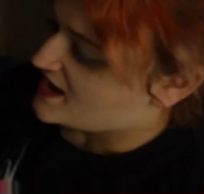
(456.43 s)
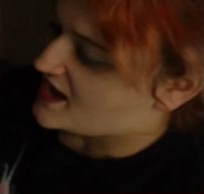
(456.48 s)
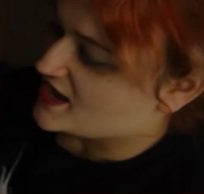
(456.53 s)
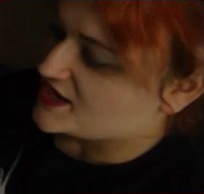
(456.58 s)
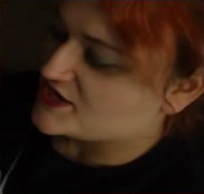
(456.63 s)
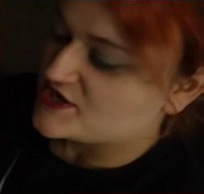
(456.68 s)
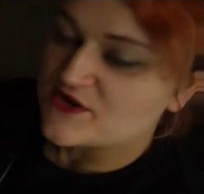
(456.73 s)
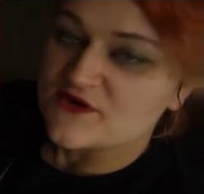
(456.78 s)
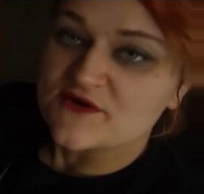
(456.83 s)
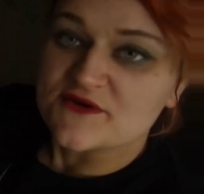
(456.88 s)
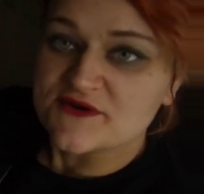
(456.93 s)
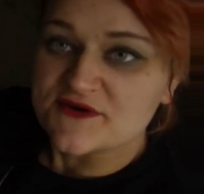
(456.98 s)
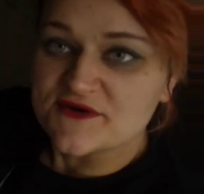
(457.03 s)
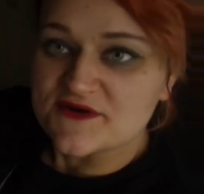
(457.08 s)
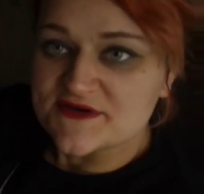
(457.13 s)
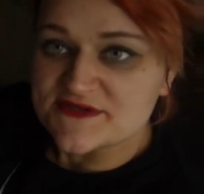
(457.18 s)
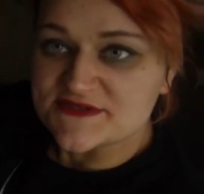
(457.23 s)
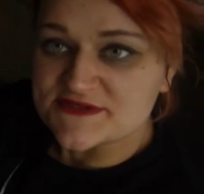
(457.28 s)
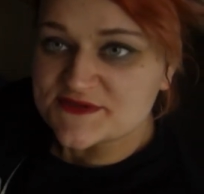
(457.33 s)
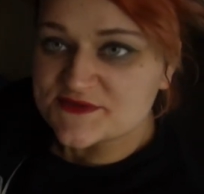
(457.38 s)
and you've got a
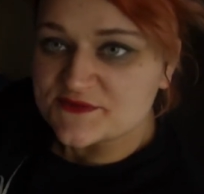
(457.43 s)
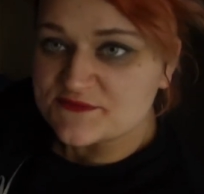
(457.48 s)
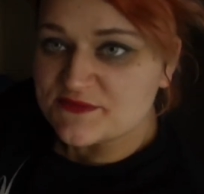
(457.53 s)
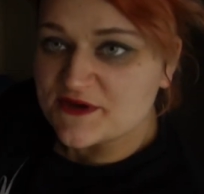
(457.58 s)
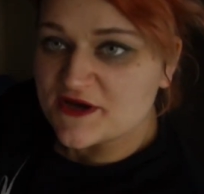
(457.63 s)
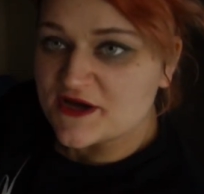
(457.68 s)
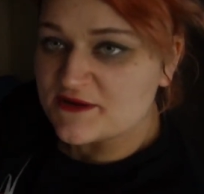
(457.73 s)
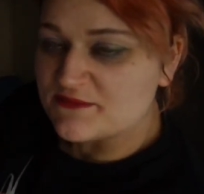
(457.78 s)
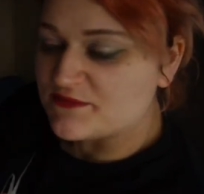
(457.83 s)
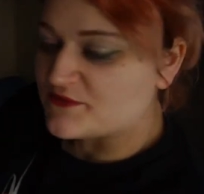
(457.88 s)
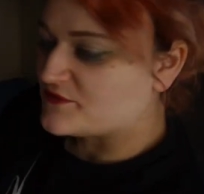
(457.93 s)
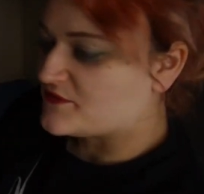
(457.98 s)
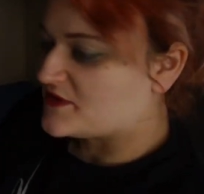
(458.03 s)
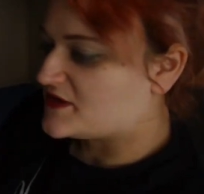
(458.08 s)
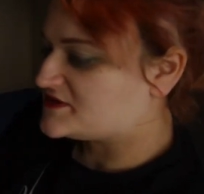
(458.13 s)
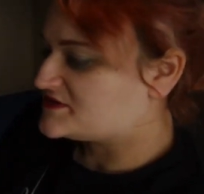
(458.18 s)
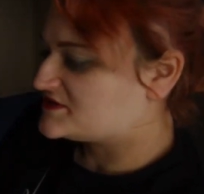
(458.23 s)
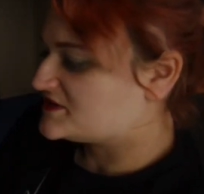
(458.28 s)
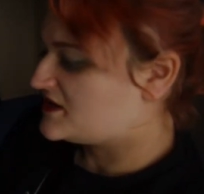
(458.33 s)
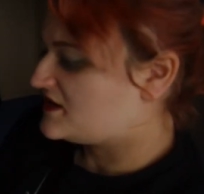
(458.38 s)
nice little purple
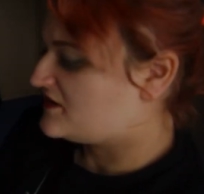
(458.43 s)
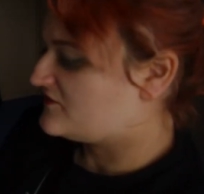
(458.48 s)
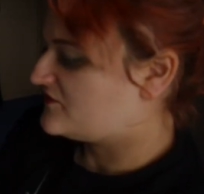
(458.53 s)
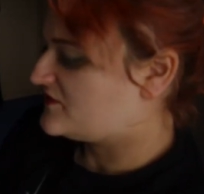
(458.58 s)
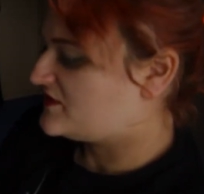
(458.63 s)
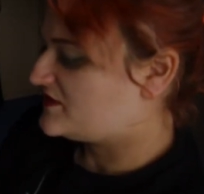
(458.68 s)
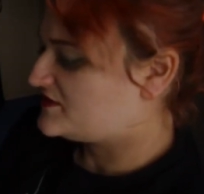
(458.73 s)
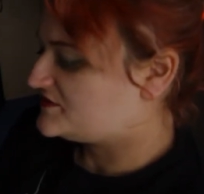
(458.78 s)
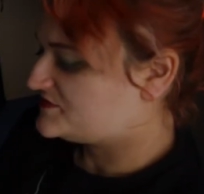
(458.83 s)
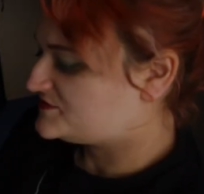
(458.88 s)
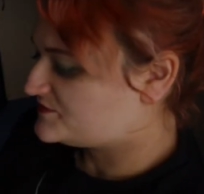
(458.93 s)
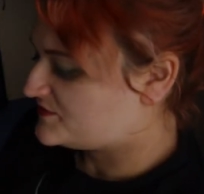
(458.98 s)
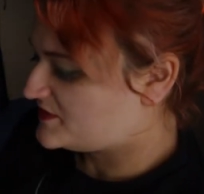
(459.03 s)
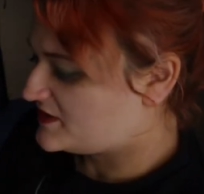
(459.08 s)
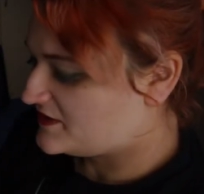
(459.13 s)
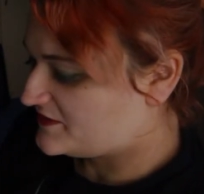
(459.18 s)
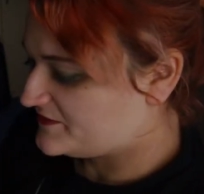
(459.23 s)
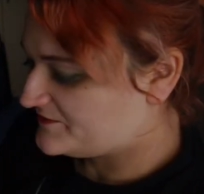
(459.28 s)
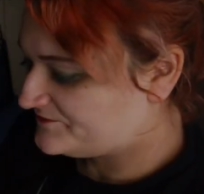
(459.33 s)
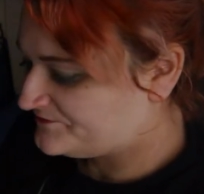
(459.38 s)
undercover as
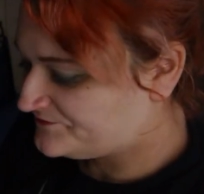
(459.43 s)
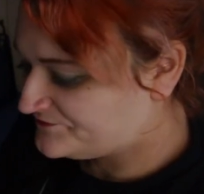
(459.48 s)
well.